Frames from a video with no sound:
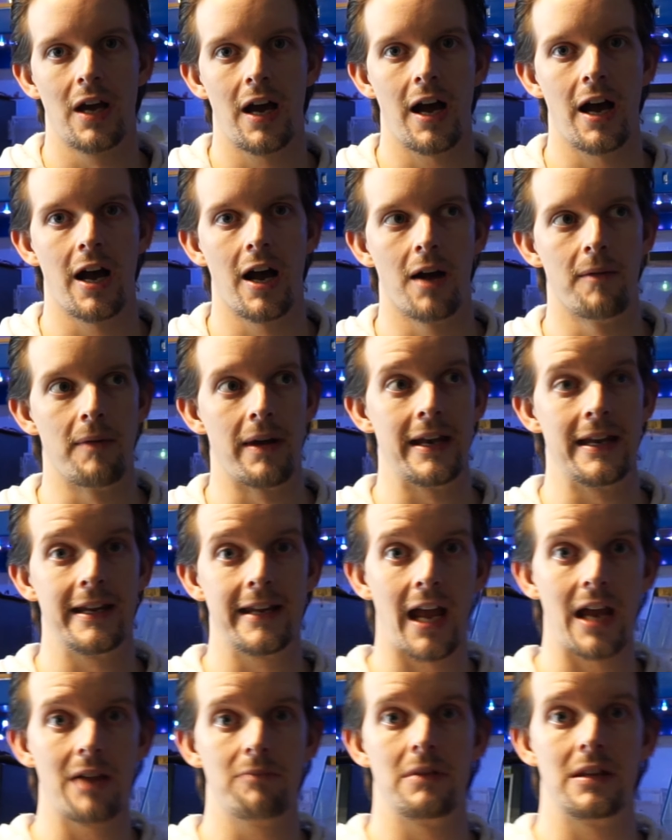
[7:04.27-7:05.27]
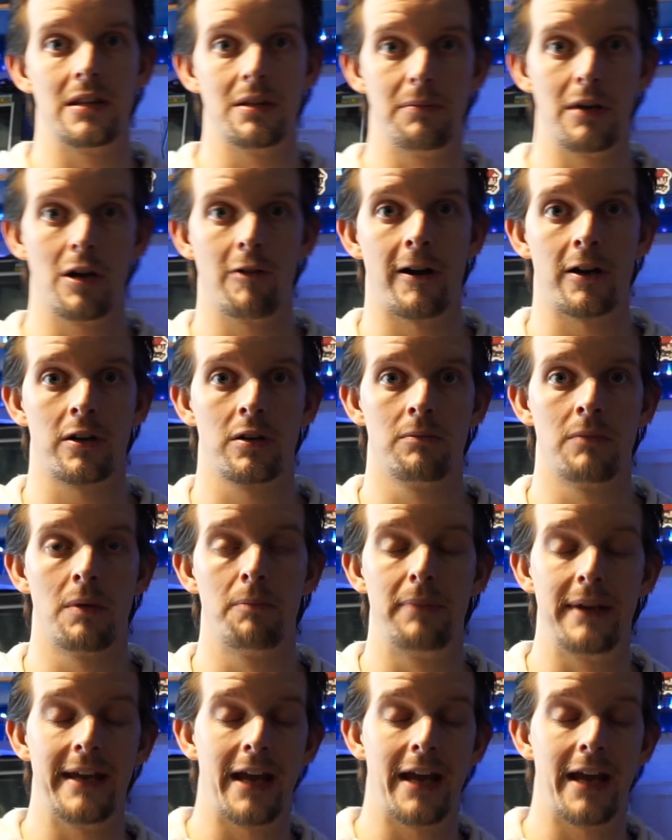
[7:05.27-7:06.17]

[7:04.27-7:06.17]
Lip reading: and he gave me the Bearatum and B.